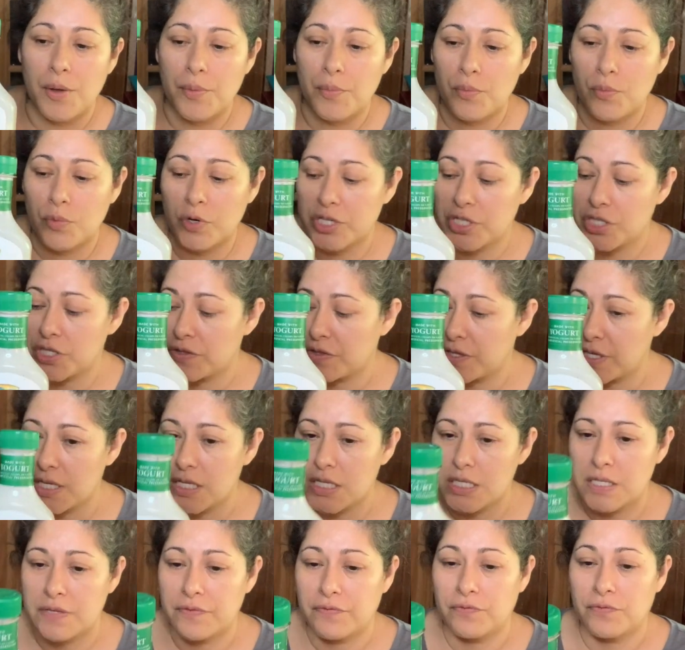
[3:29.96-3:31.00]
which
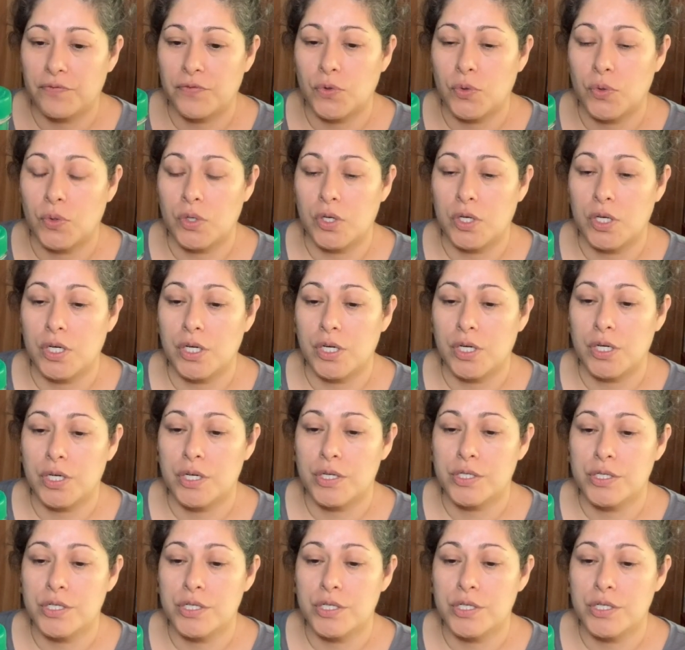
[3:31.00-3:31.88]
this for